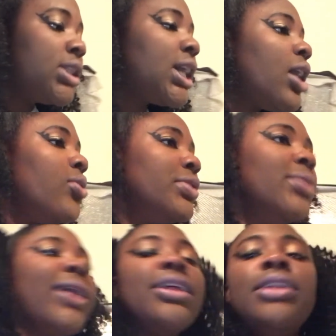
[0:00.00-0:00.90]
Ty over here
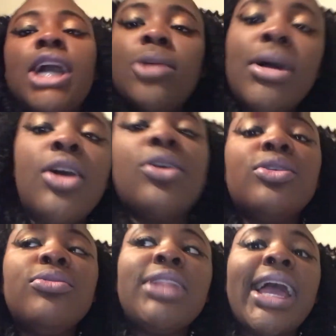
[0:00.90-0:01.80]
about to knock my
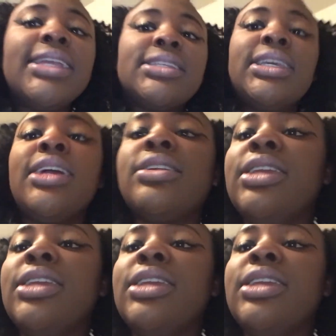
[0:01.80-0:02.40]
whole lights down